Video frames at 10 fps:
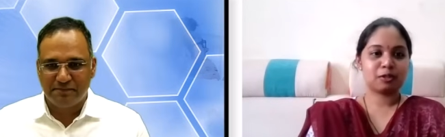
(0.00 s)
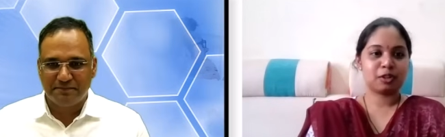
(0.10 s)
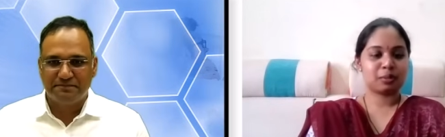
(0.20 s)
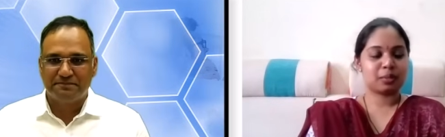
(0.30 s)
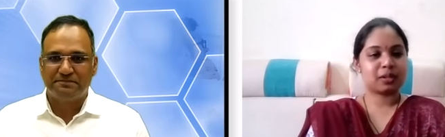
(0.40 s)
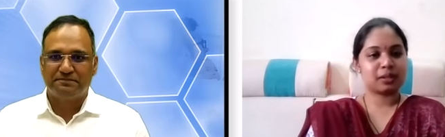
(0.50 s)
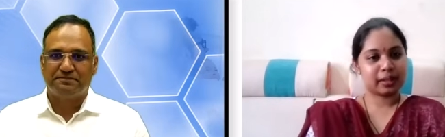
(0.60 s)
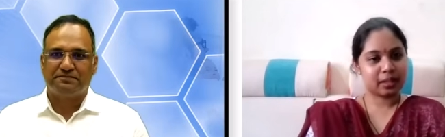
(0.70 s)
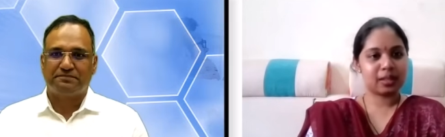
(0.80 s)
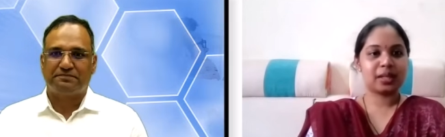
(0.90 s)
Speaker 1: from uh,
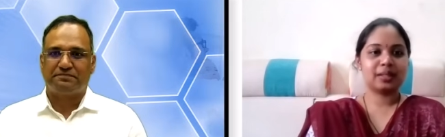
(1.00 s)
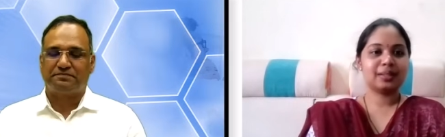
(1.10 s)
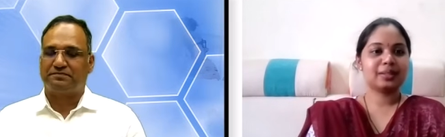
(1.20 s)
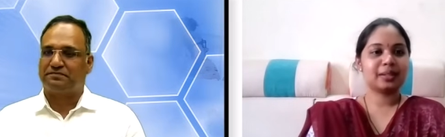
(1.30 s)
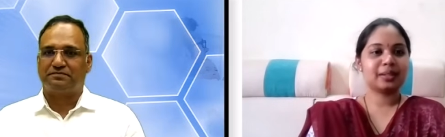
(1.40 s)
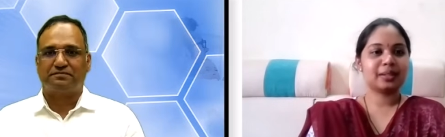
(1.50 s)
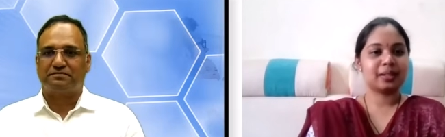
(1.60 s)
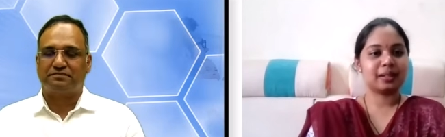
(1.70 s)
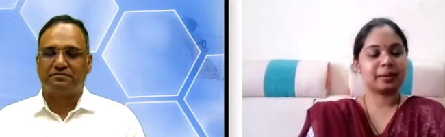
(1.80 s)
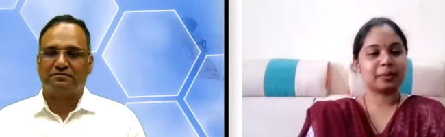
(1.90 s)
Telangana,
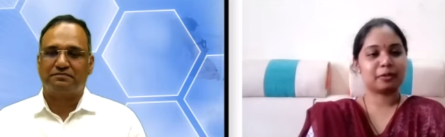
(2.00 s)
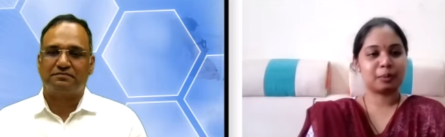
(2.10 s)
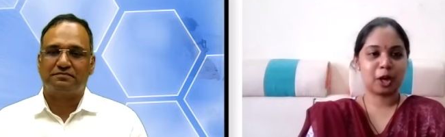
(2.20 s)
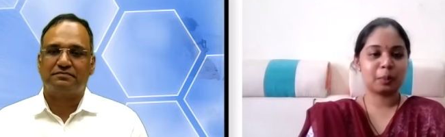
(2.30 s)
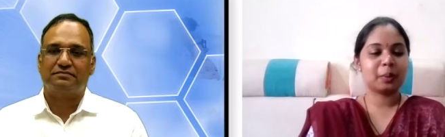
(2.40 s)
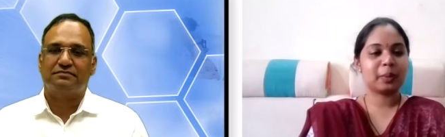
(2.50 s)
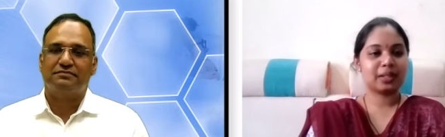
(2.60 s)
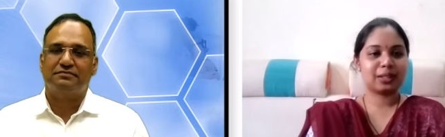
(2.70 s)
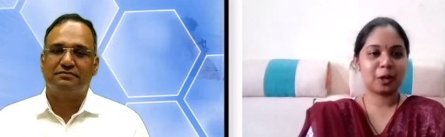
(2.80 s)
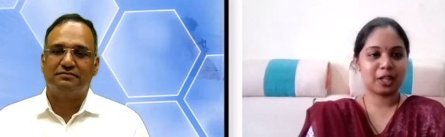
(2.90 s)
uh, from Government Medical
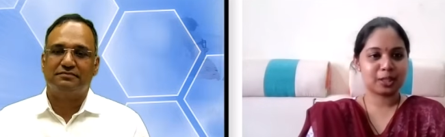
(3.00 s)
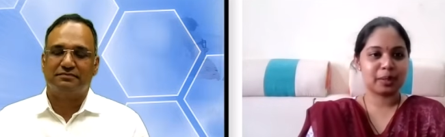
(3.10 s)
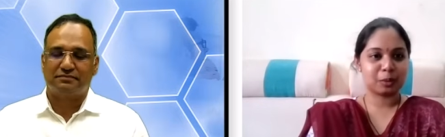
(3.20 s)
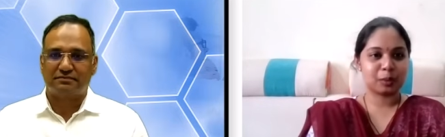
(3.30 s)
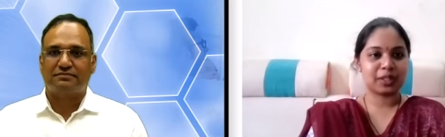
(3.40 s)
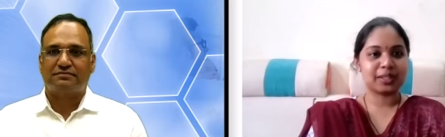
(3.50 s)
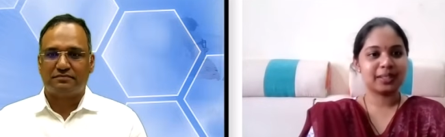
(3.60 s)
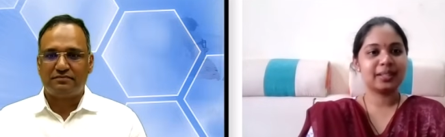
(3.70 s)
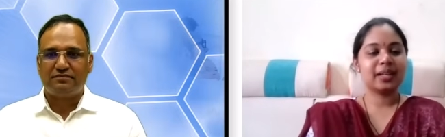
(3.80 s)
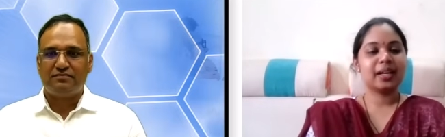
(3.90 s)
College, Mahbub Nagar
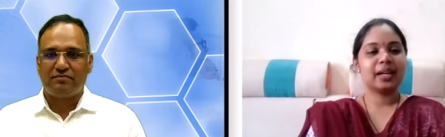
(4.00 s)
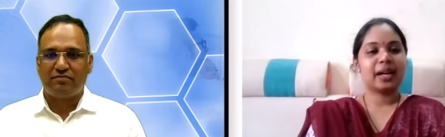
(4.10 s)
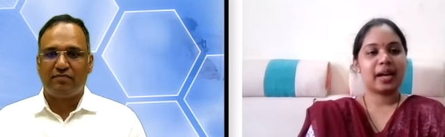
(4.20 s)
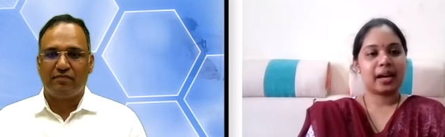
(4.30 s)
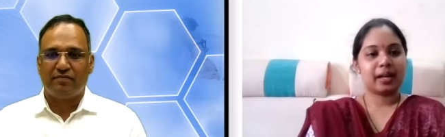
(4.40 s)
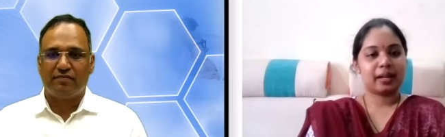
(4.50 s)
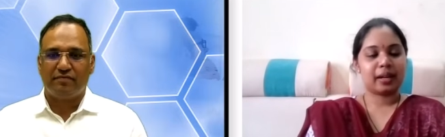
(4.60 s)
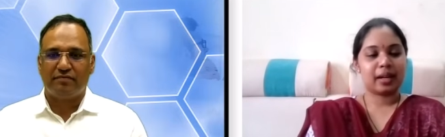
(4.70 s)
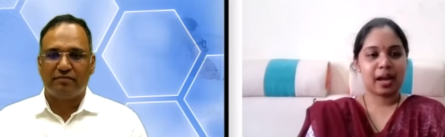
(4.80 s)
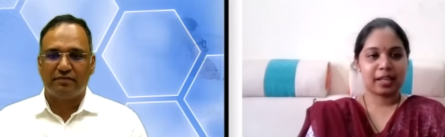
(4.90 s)
and
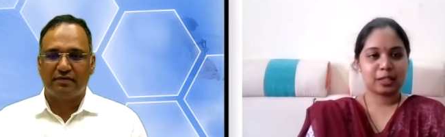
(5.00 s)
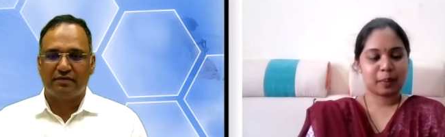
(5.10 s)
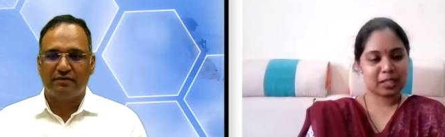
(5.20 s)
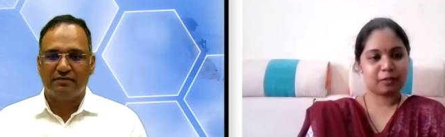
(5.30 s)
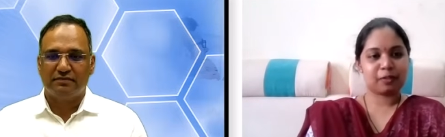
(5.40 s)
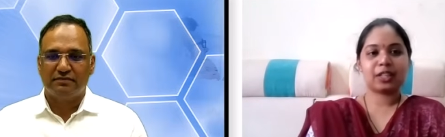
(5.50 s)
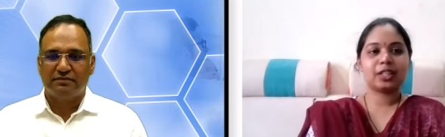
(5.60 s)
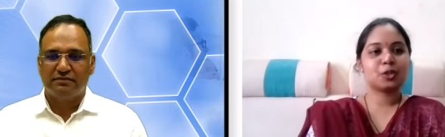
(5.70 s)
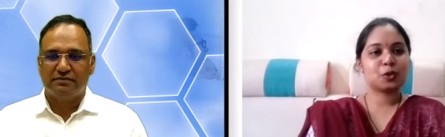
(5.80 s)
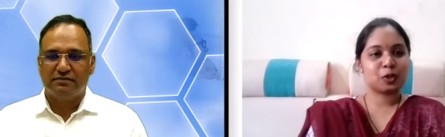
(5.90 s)
i
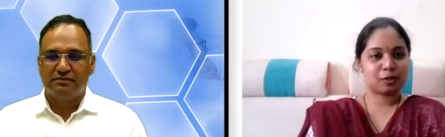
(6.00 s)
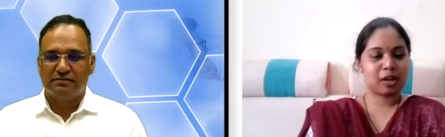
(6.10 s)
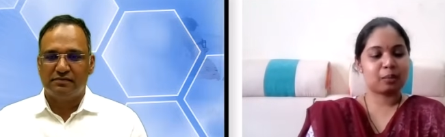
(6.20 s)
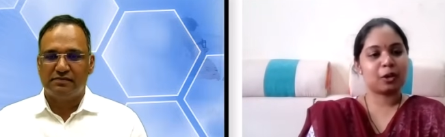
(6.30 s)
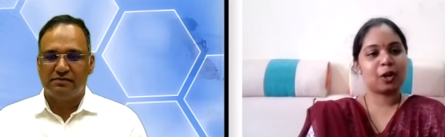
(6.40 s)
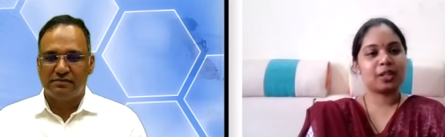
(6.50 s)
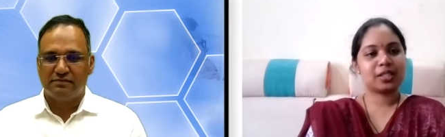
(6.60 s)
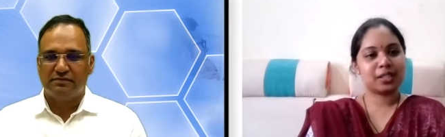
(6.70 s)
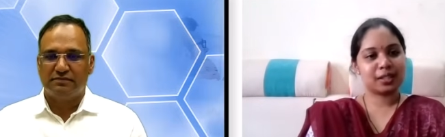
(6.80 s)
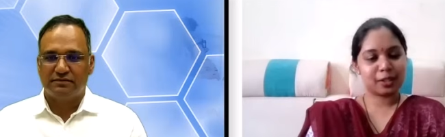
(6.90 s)
specifically chose
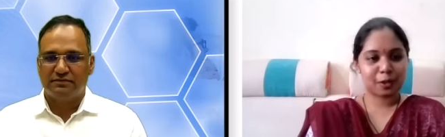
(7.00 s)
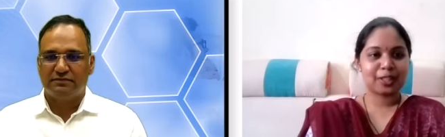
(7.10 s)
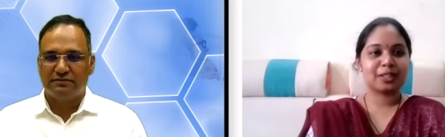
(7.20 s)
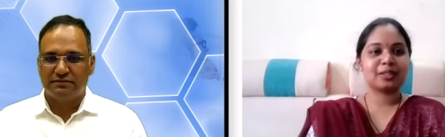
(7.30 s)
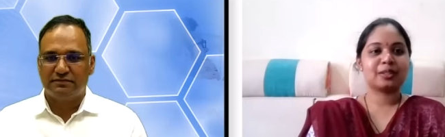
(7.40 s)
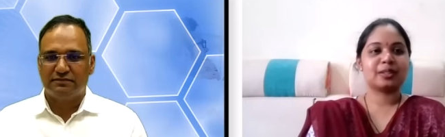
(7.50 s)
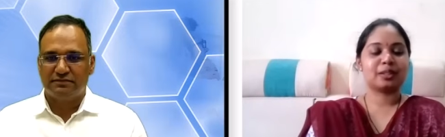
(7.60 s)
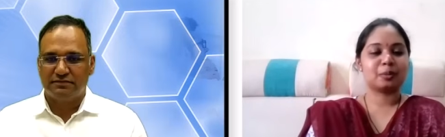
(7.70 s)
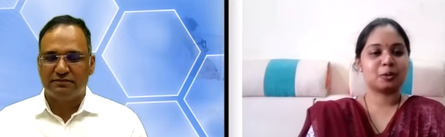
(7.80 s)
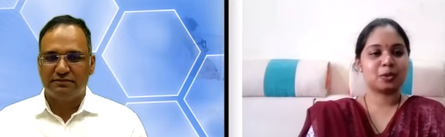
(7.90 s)
pharmacology during uh,
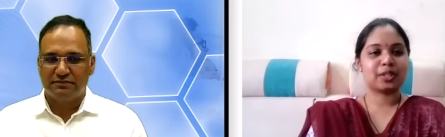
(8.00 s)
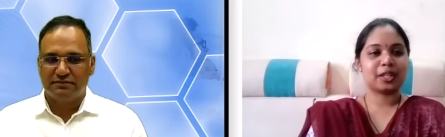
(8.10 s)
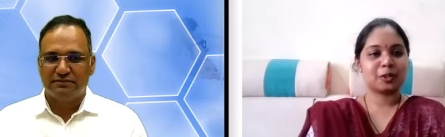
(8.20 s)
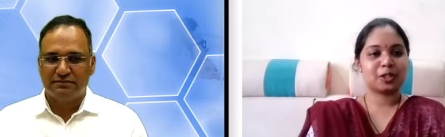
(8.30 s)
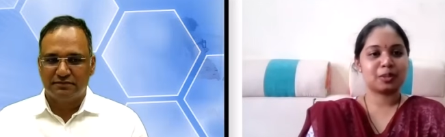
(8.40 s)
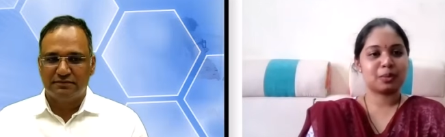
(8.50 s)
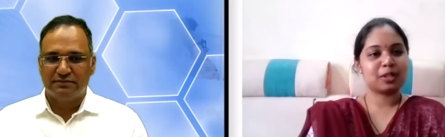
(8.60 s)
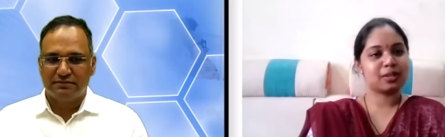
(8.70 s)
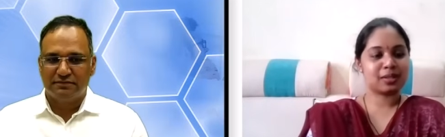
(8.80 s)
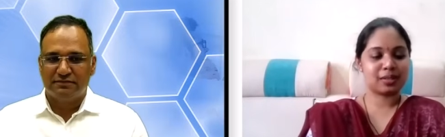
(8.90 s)
post graduation
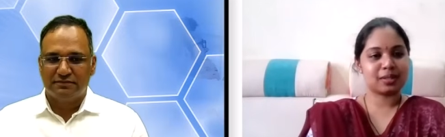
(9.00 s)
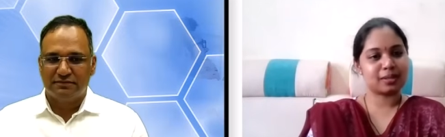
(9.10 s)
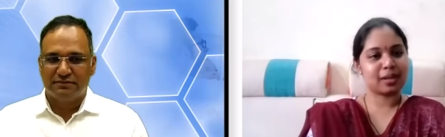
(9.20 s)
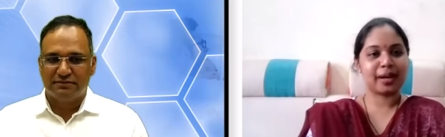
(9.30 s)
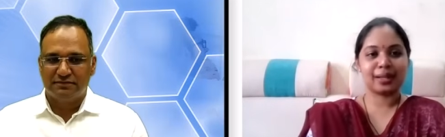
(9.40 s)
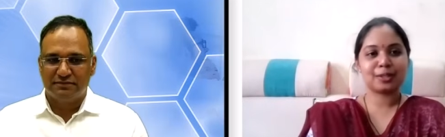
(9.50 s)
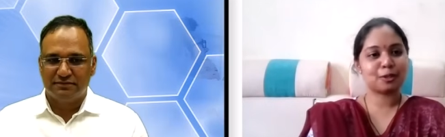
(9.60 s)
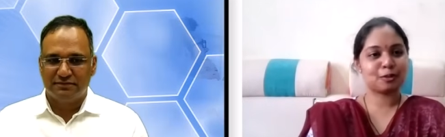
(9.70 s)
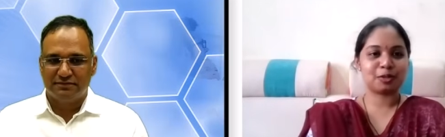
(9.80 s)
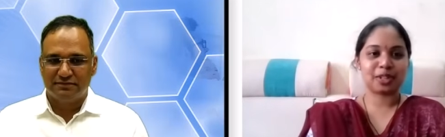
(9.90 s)
because the science
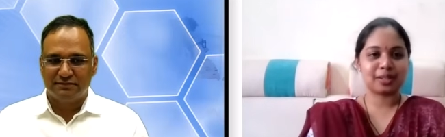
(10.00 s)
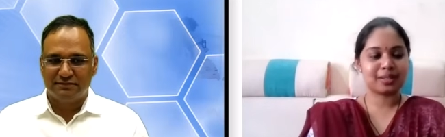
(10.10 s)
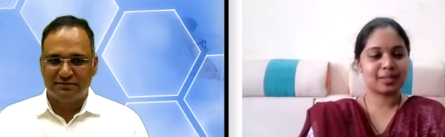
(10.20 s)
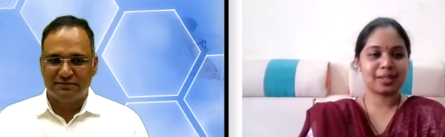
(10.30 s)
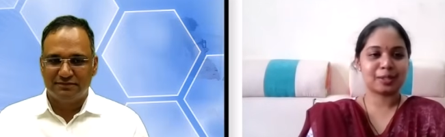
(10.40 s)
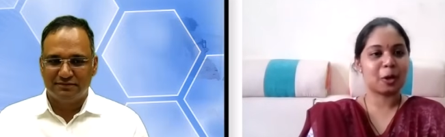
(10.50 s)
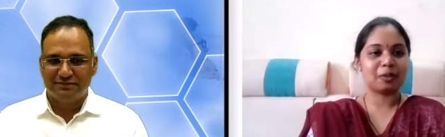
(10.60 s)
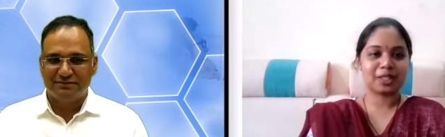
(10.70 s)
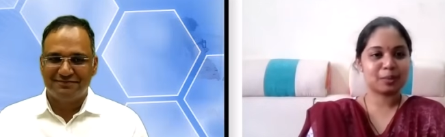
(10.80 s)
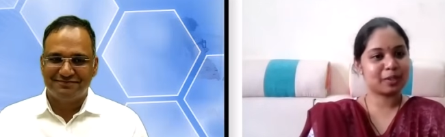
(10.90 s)
of drugs has
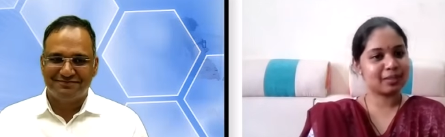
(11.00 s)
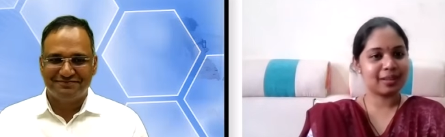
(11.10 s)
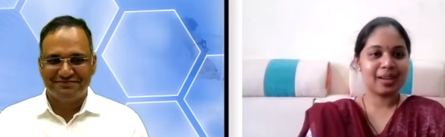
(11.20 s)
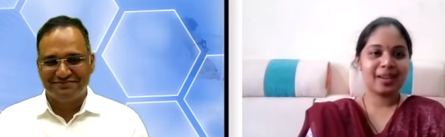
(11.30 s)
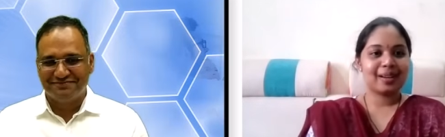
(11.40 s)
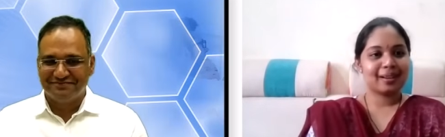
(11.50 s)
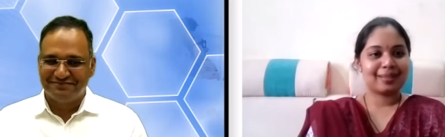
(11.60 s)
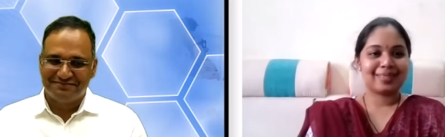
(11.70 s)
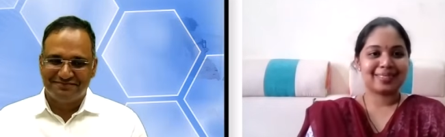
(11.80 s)
always been a